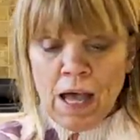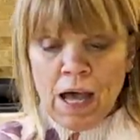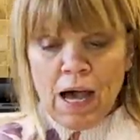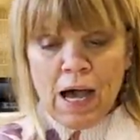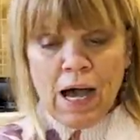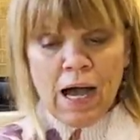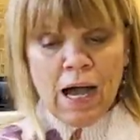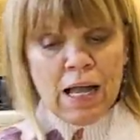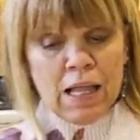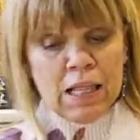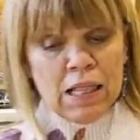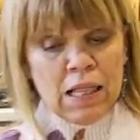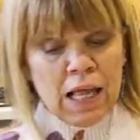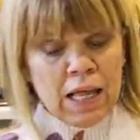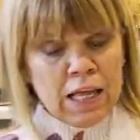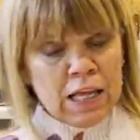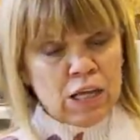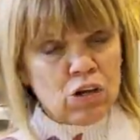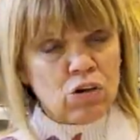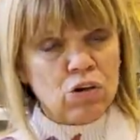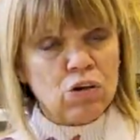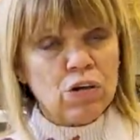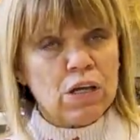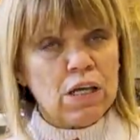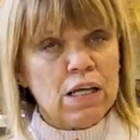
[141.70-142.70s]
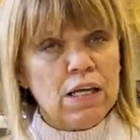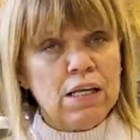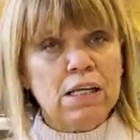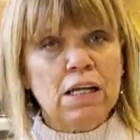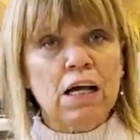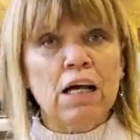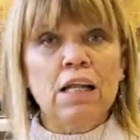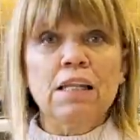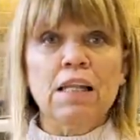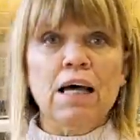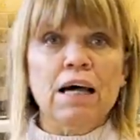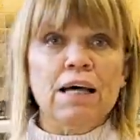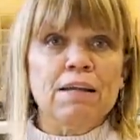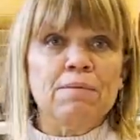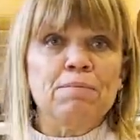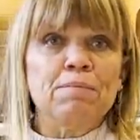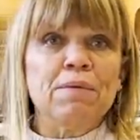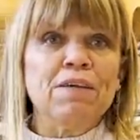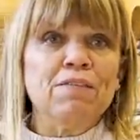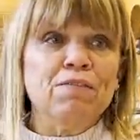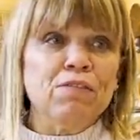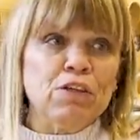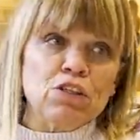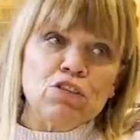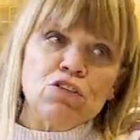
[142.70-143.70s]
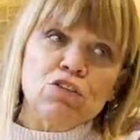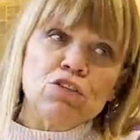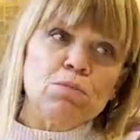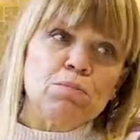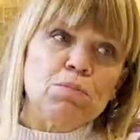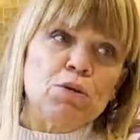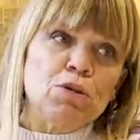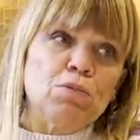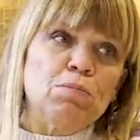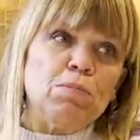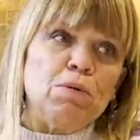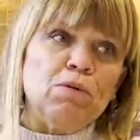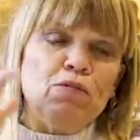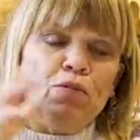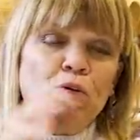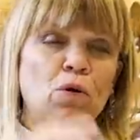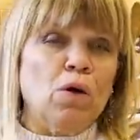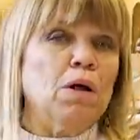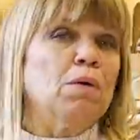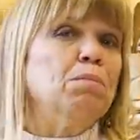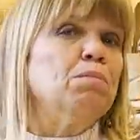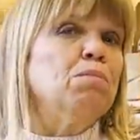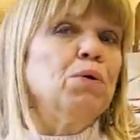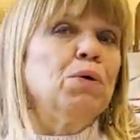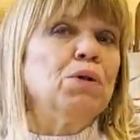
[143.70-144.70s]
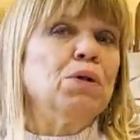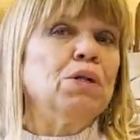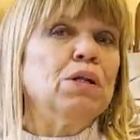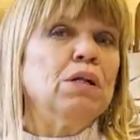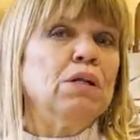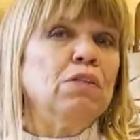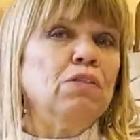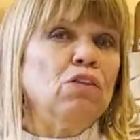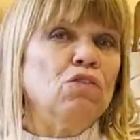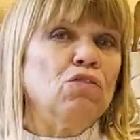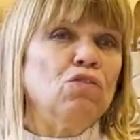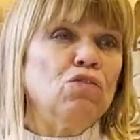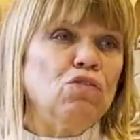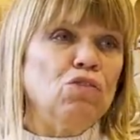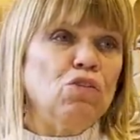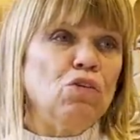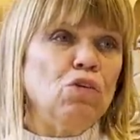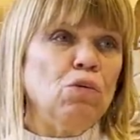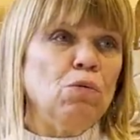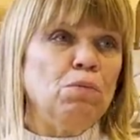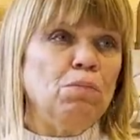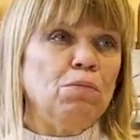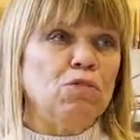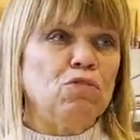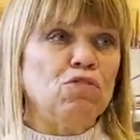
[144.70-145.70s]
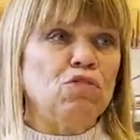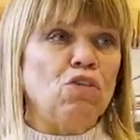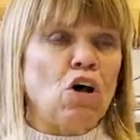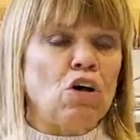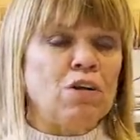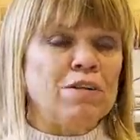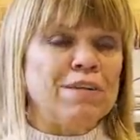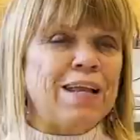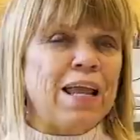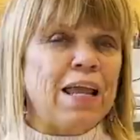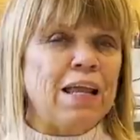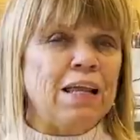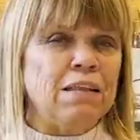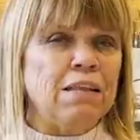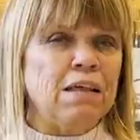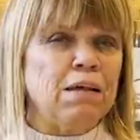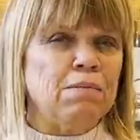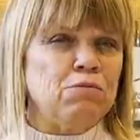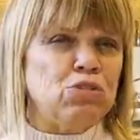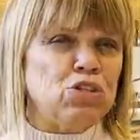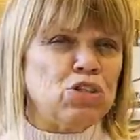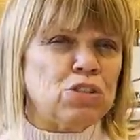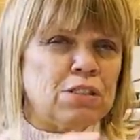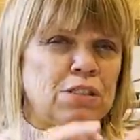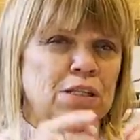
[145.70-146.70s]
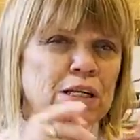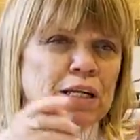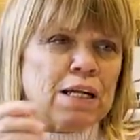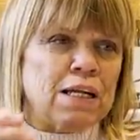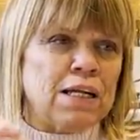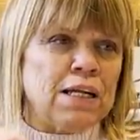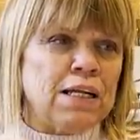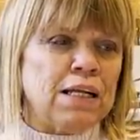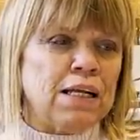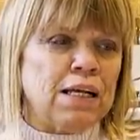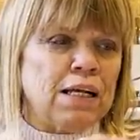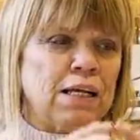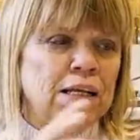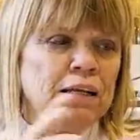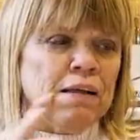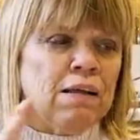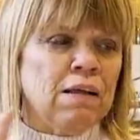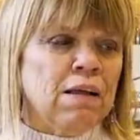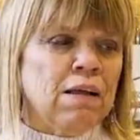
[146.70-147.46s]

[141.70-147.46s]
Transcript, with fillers: I like cooking a lot of my vegetables before I put it in the soup, saute them just to kind of